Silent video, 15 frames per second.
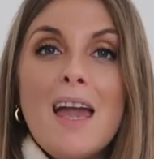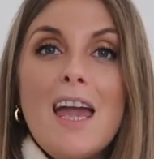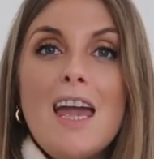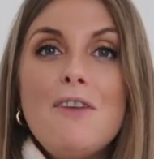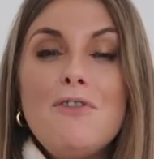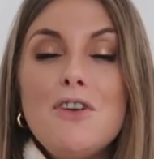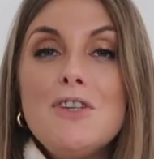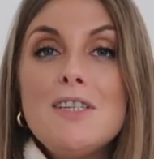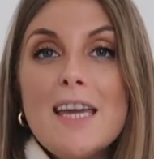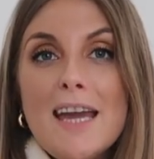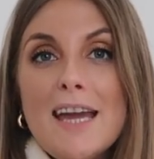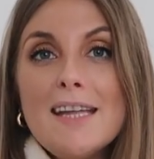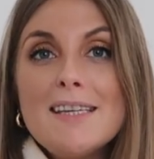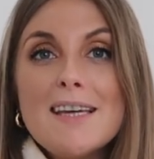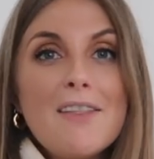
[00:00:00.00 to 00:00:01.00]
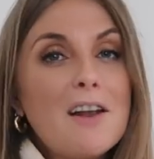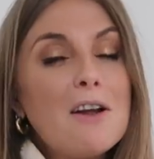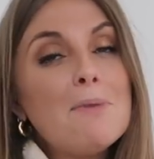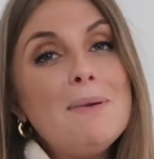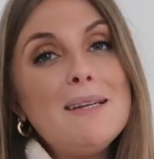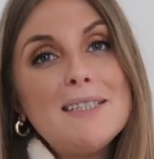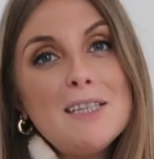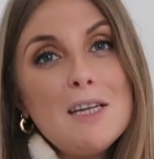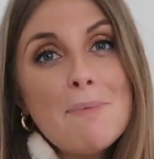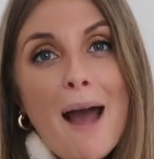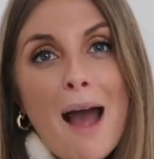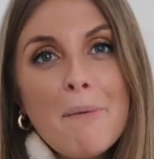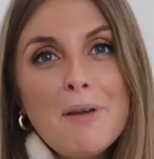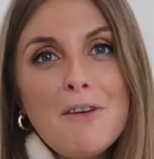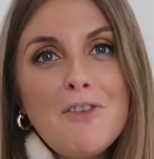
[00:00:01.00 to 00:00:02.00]
If you did, then I'd be super
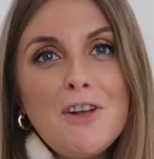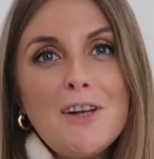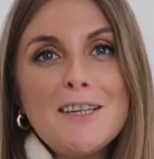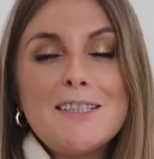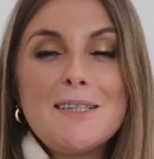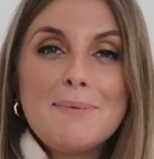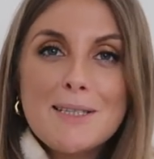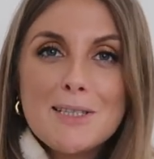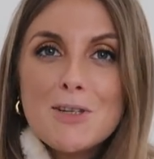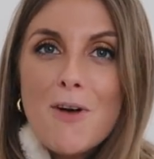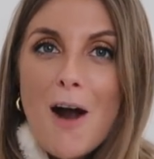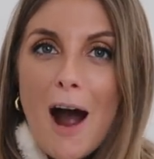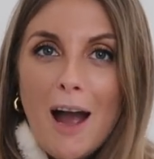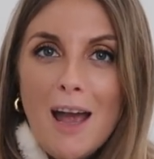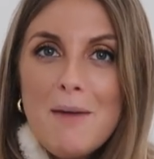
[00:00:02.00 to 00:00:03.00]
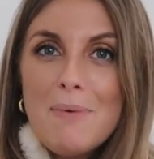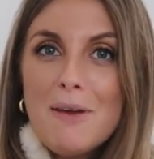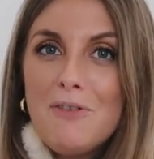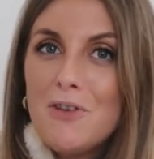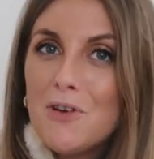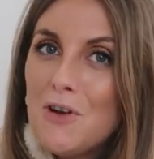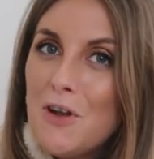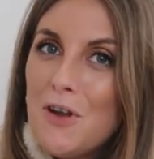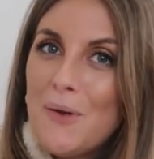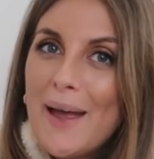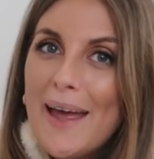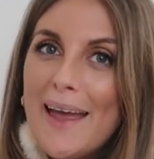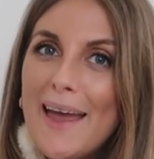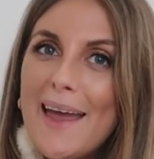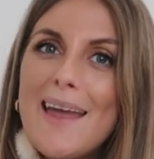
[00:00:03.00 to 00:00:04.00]
happy if you could subscribe if you're new
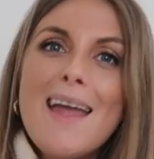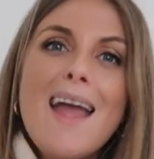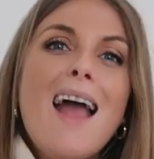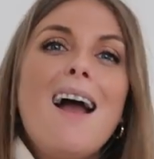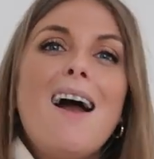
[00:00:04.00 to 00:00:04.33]
here.